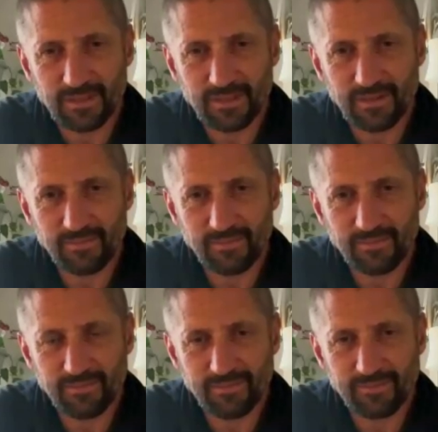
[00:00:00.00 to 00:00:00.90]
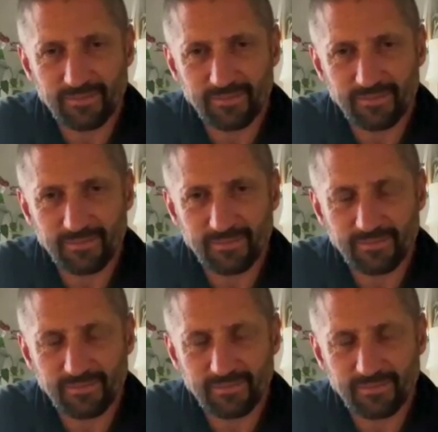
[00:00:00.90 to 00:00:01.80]
kind
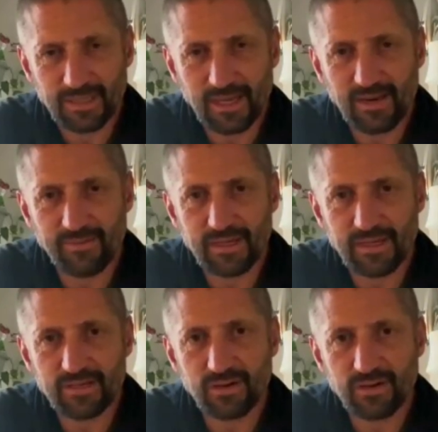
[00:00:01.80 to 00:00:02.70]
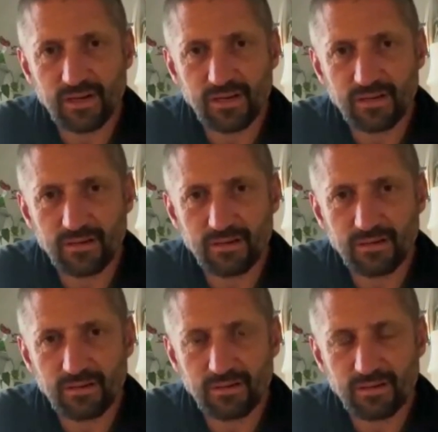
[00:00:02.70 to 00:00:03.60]
of integrated,
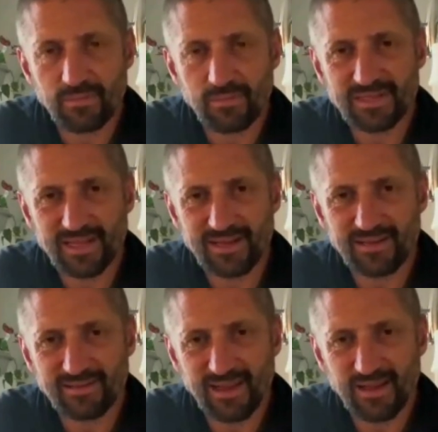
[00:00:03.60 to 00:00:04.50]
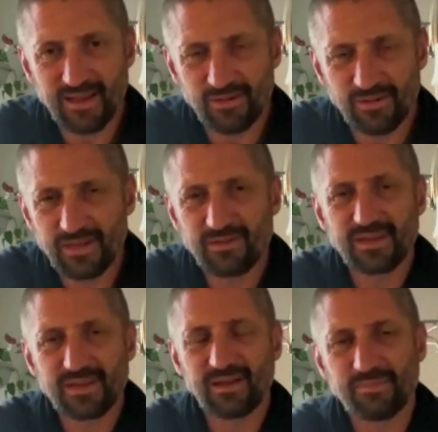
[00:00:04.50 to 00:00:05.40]
almost like an aioli. You
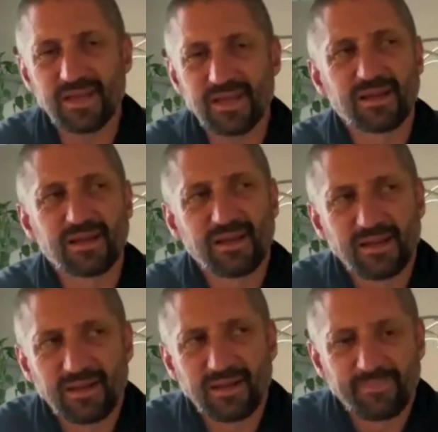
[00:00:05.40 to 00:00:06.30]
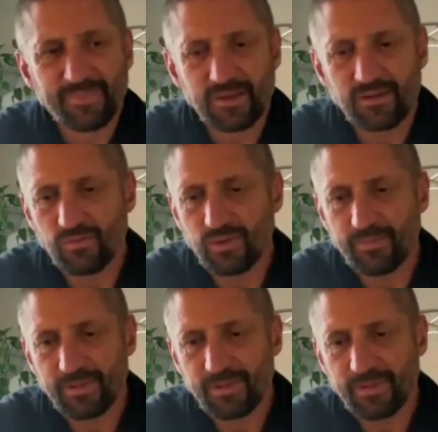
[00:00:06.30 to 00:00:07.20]
could kind of you could
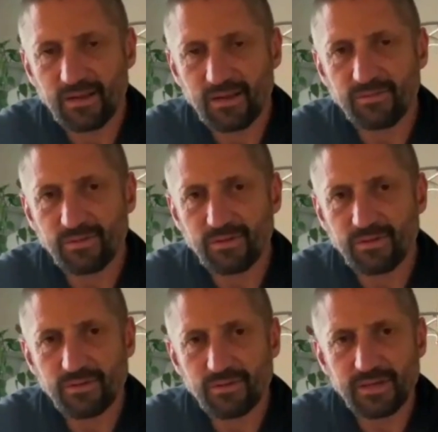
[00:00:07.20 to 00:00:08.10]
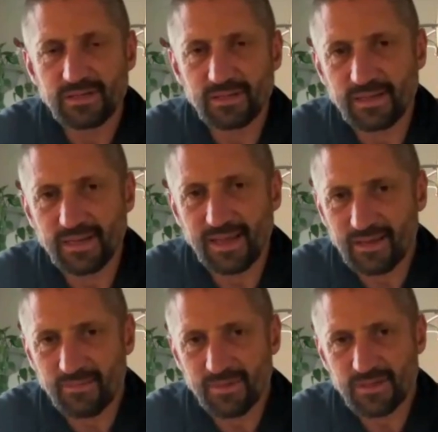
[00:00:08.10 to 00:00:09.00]
whip like an olive oil into like an
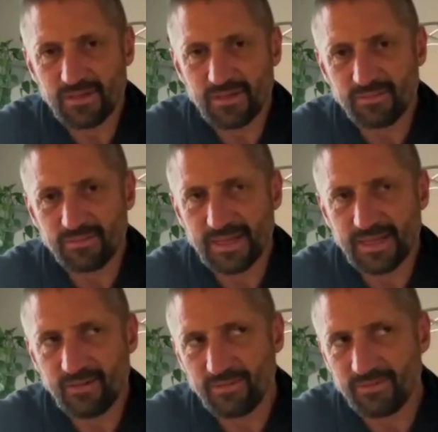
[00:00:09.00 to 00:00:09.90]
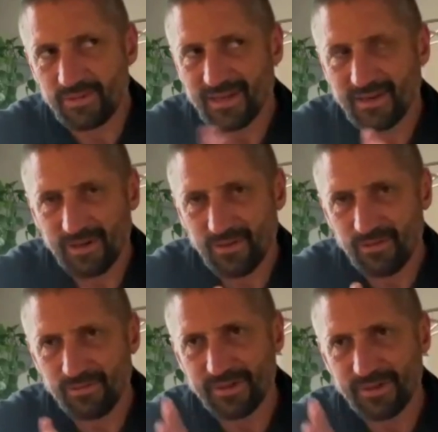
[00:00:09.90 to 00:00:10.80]
egg mixture, but that would really kind of be a
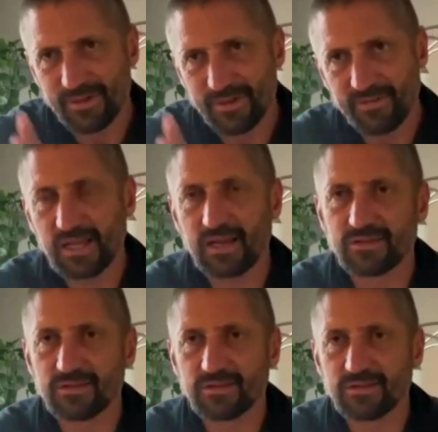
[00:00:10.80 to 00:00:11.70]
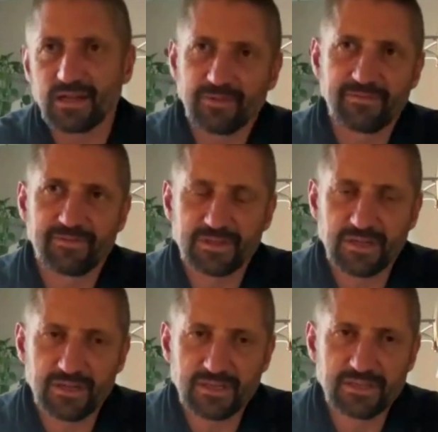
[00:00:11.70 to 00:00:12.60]
whole different class or type of
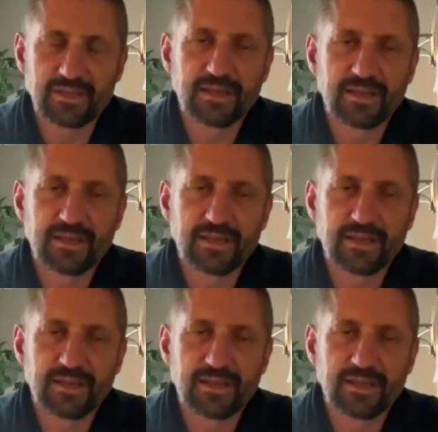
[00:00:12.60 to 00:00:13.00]
sauce.